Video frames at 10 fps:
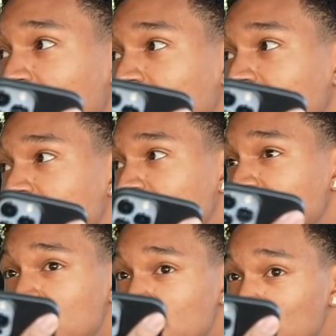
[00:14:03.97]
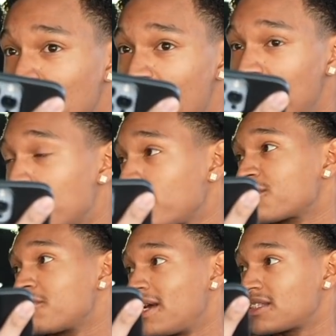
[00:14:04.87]
like this? This nigga just ran up on
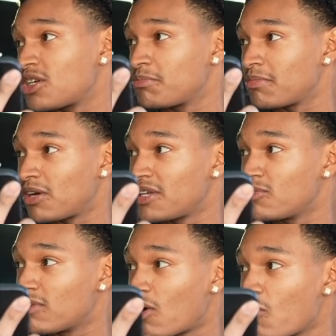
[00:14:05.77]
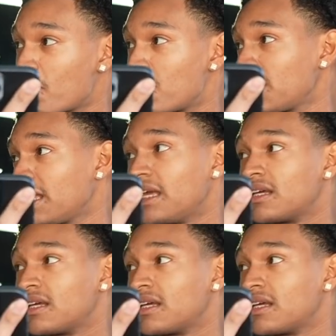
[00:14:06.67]
somebody, told him about he owed money.